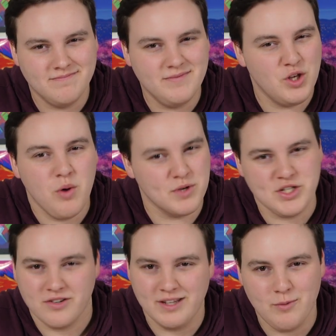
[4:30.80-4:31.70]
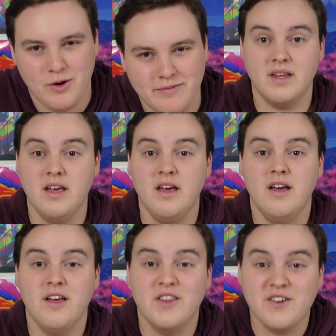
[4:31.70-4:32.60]
You almost certainly won't.
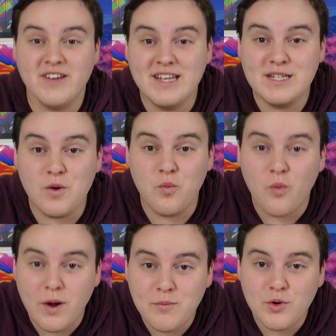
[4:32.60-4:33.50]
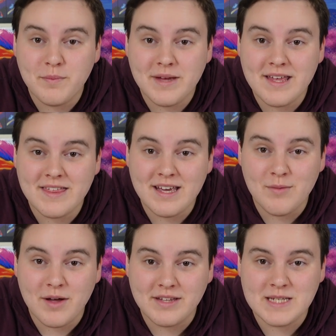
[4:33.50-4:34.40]
There is one more big thing
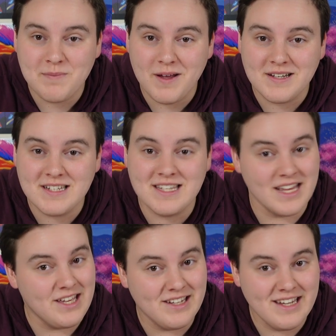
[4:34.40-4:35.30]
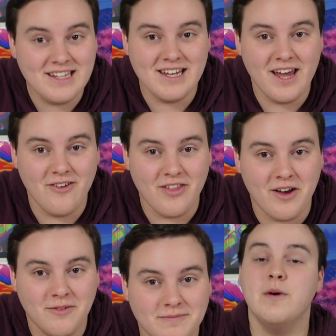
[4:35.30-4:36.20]
about these buttons that you need to know,
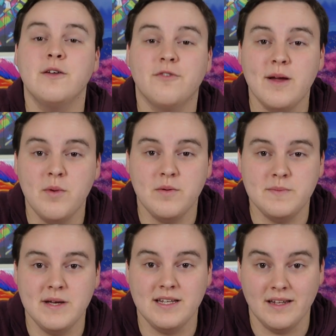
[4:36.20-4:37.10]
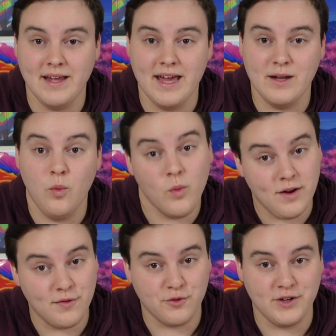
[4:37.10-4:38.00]
though. When the Frame1 was being delayed, one
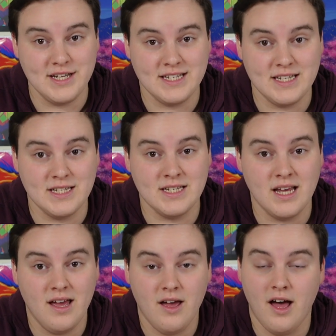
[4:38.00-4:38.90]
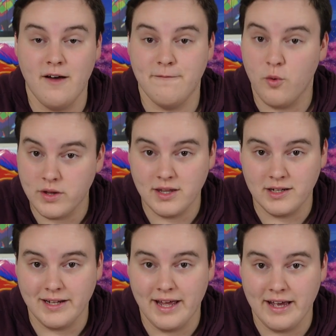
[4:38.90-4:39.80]
of the reasons for the
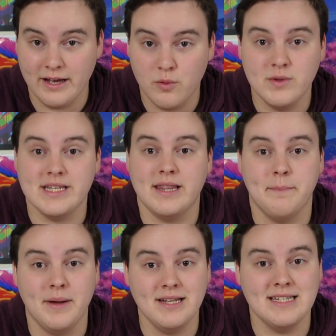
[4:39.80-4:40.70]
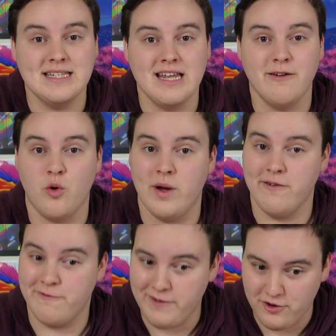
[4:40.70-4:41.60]
delay was that the buttons didn't quite
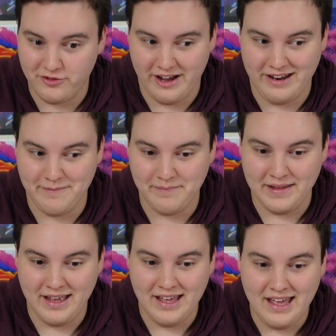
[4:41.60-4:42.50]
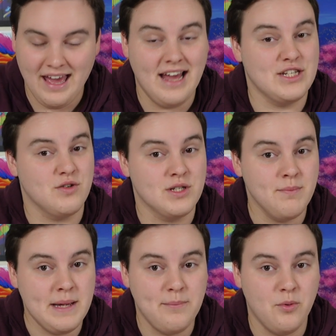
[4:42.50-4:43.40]
fit right. And so
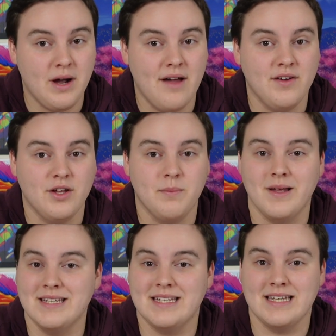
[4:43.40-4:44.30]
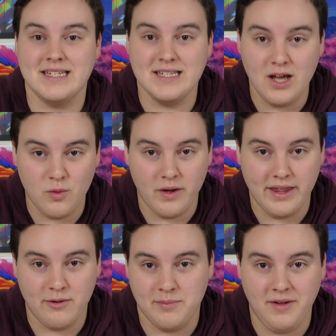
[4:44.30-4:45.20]
some people were having their buttons get stuck while
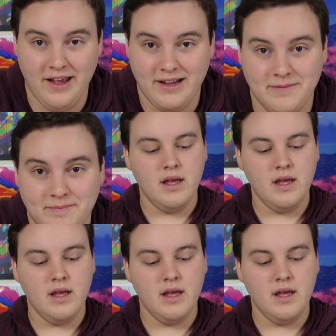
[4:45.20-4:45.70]
they were playing.